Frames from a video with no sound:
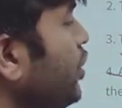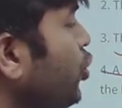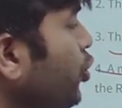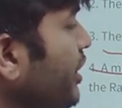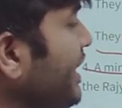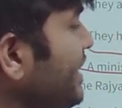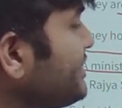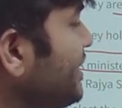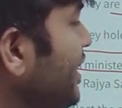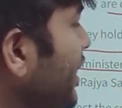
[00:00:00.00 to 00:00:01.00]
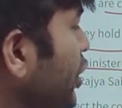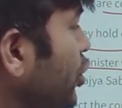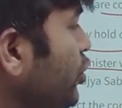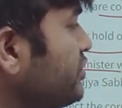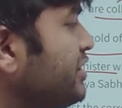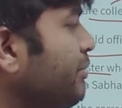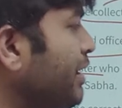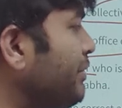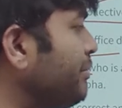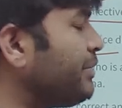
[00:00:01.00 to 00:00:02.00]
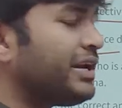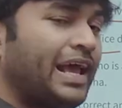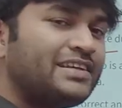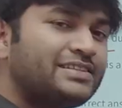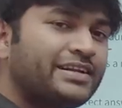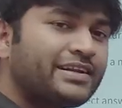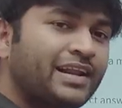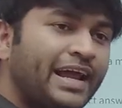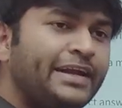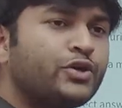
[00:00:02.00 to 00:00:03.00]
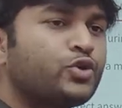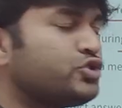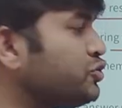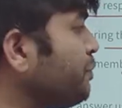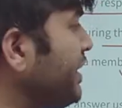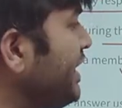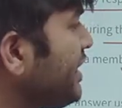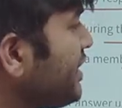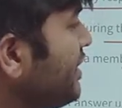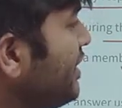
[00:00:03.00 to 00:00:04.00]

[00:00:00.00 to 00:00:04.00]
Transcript: who is a Lok Sabha member has the right to speak